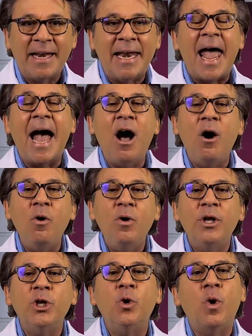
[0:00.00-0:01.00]

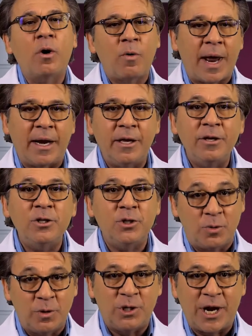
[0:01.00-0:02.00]
Now you are ready
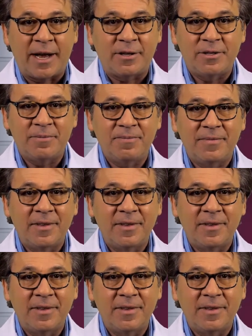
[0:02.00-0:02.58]
to inject.